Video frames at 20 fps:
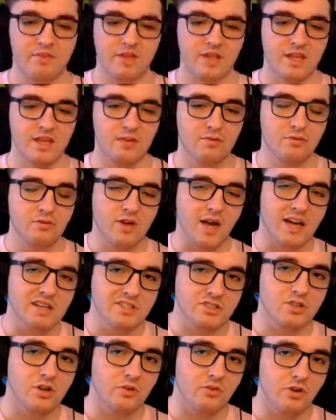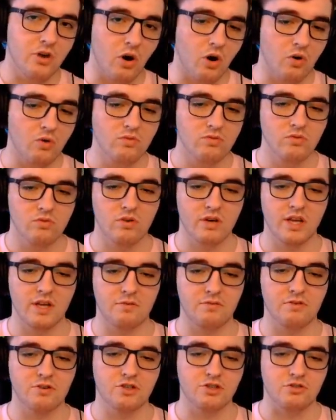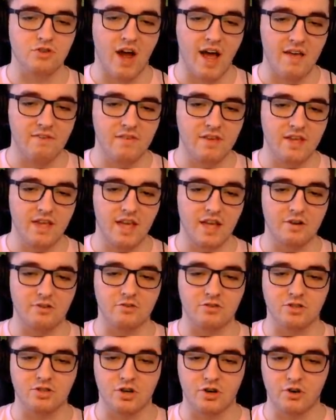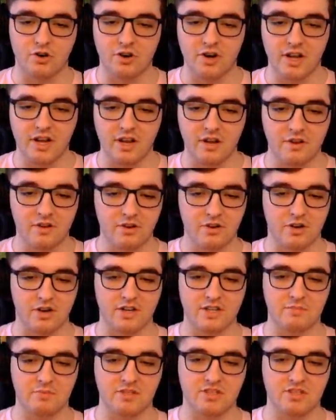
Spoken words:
If you guys don't know, if you're driving and you're turning, you're going to be